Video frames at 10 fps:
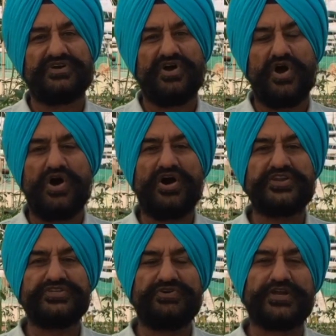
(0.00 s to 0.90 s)
or
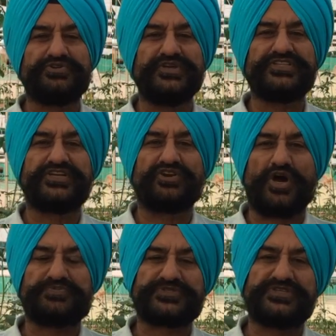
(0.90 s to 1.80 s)
you are doing the
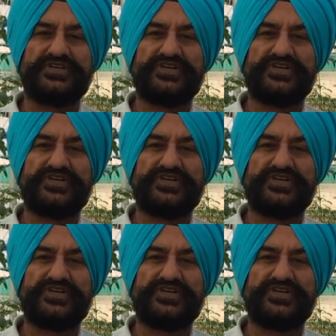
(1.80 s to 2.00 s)
crops